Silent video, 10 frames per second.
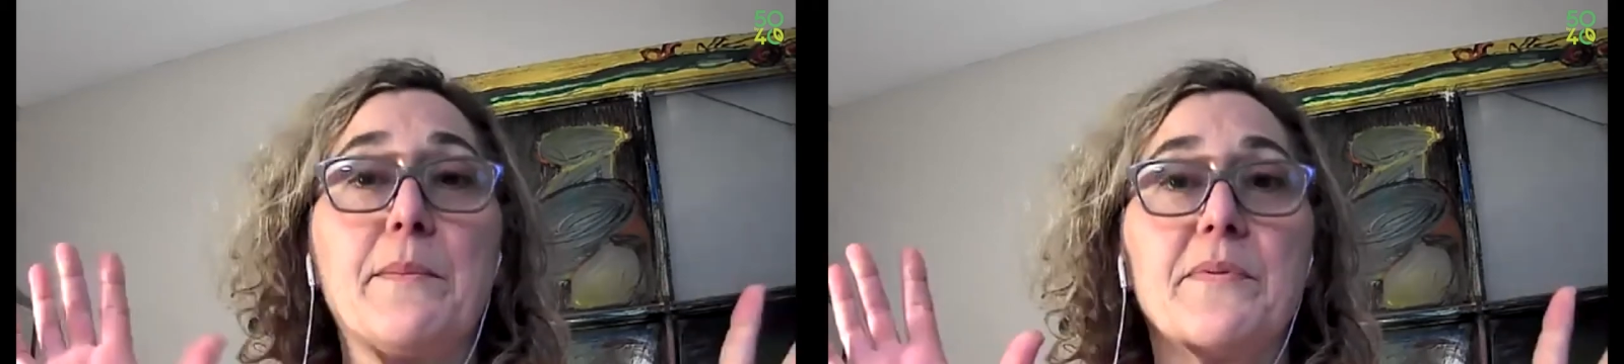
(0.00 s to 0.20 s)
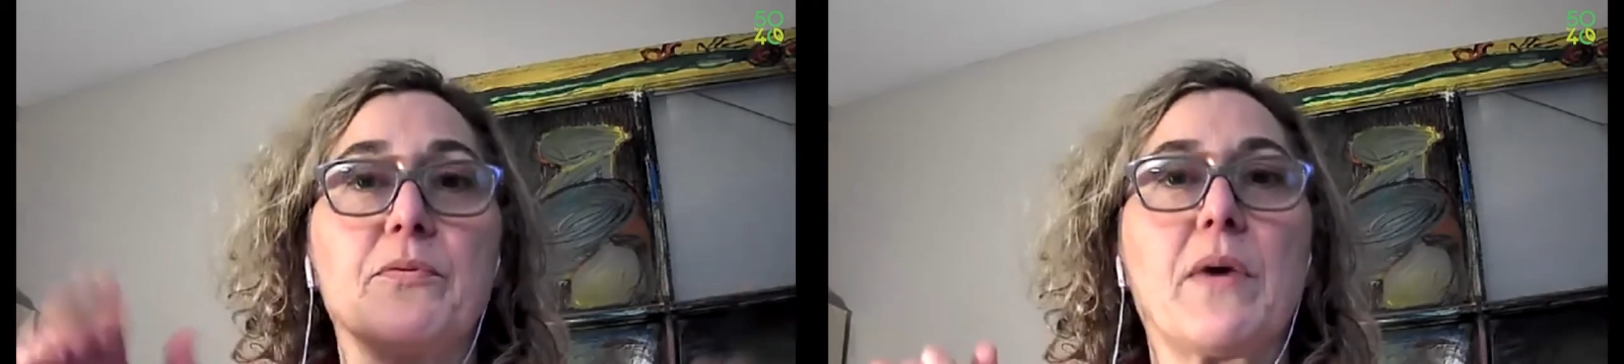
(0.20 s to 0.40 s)

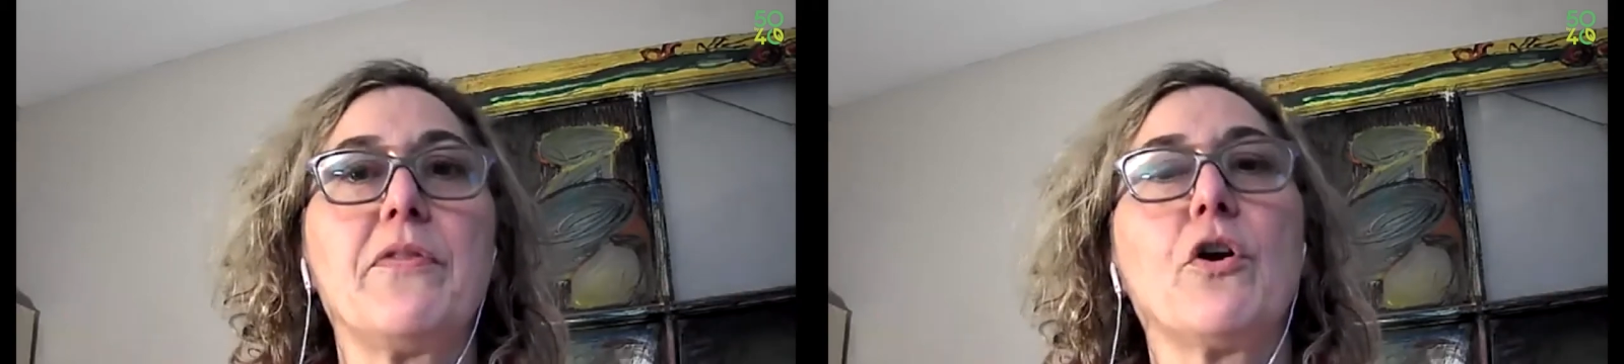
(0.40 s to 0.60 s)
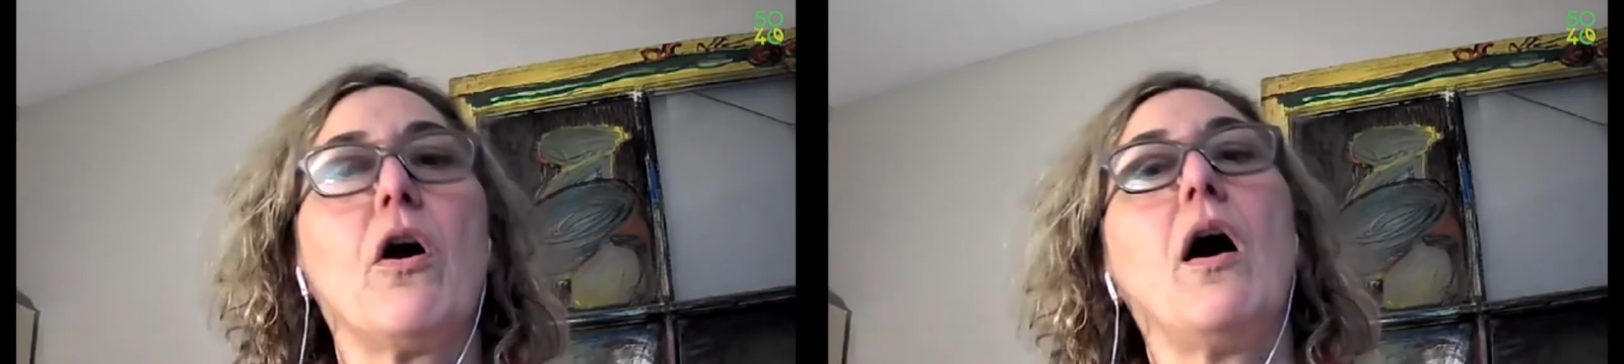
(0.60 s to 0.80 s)
right? They're
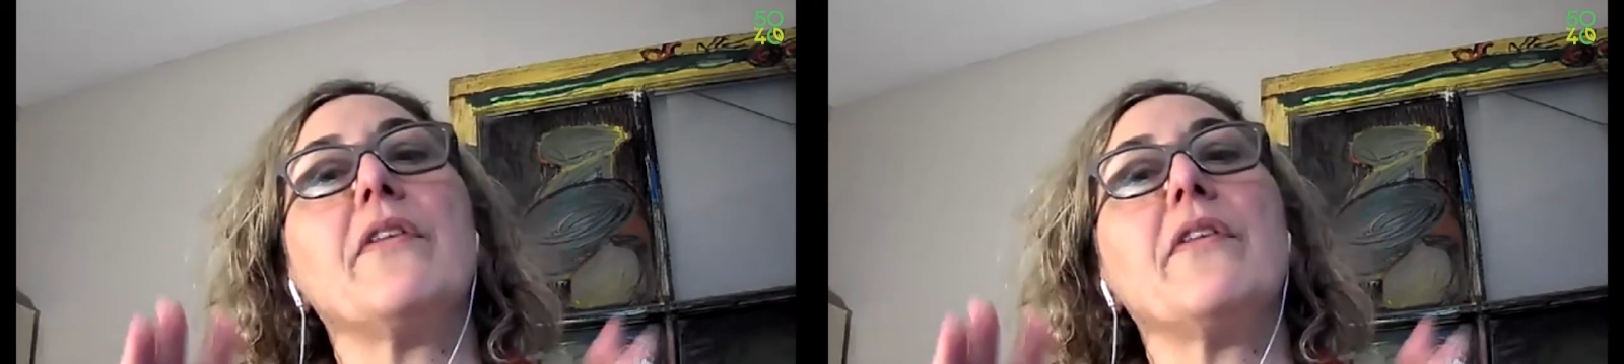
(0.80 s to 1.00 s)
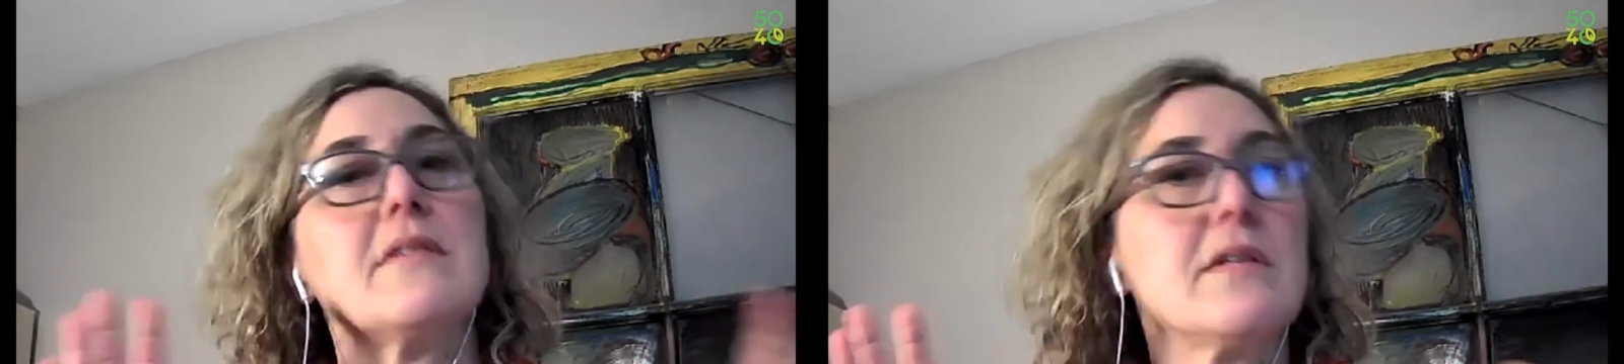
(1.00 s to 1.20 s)
all these
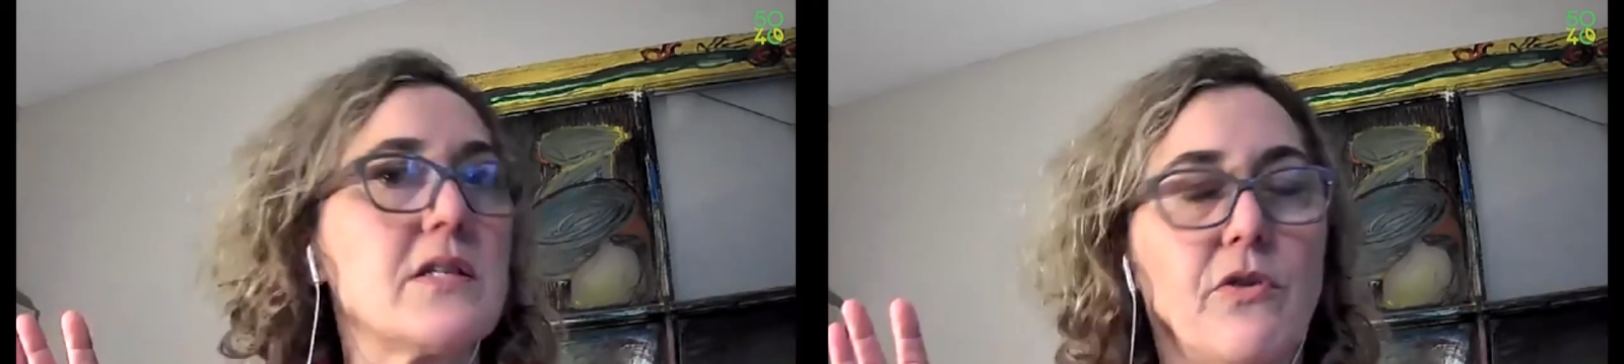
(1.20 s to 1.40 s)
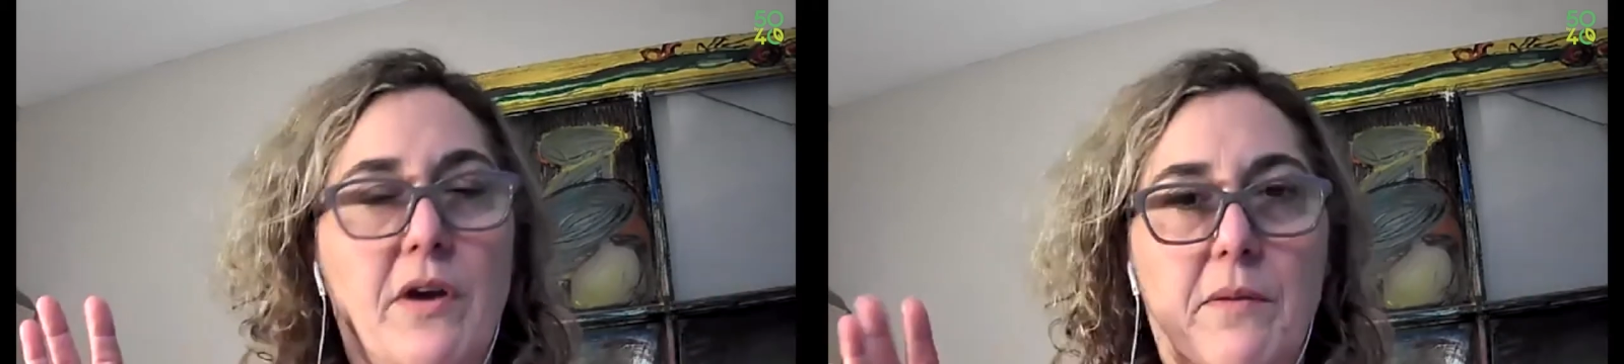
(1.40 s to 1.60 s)

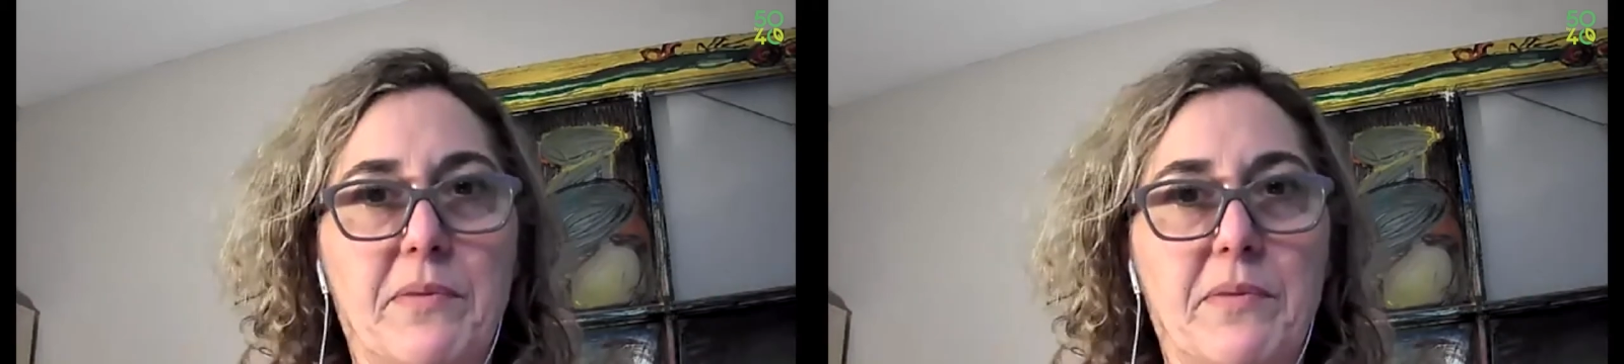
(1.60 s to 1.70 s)
Instagram people